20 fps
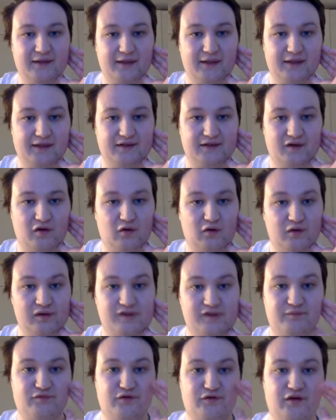It's the
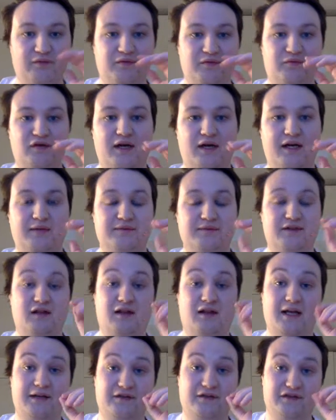oldest Cuban brand. I'm
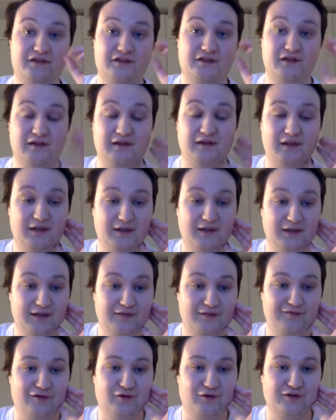glad they're still
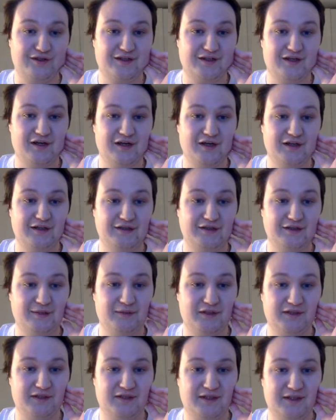focusing on it, so I'm
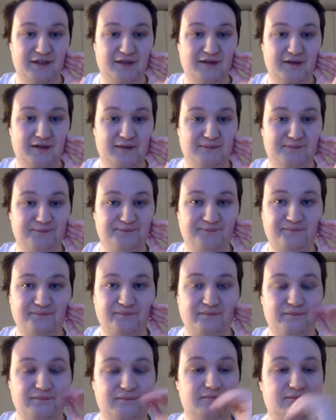going to stick it there.
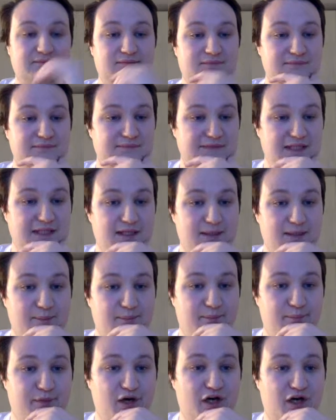
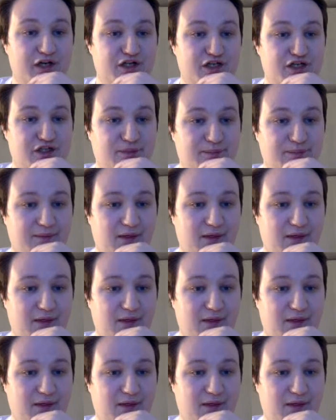Punch.